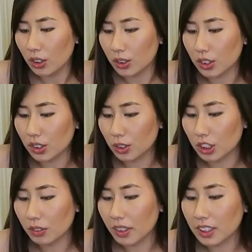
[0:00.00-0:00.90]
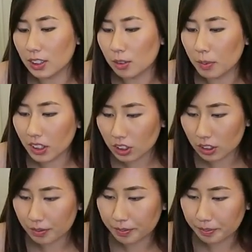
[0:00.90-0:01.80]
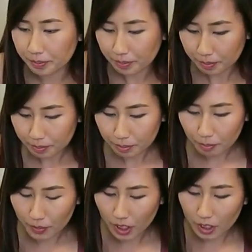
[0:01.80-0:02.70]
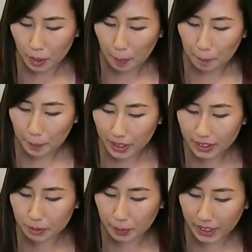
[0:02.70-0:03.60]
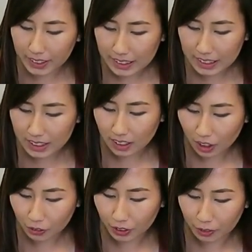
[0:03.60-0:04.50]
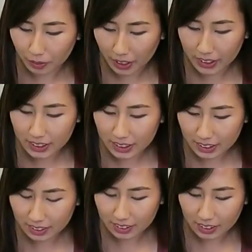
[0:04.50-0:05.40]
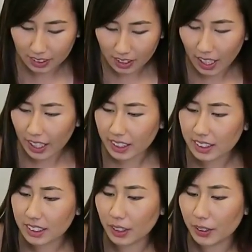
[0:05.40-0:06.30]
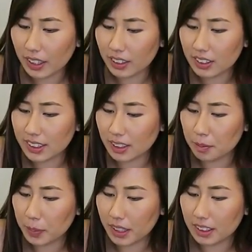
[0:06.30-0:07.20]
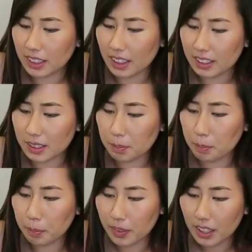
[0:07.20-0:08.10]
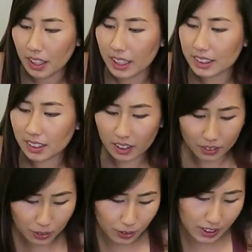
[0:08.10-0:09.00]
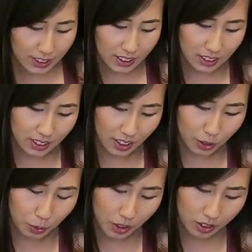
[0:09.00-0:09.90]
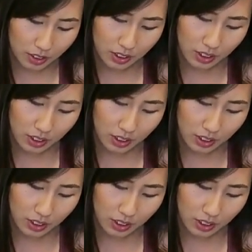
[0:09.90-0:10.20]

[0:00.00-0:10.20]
your sushi rice too much. But because this is long grain rice, I could tell that there's gonna be it's not going to stick together well.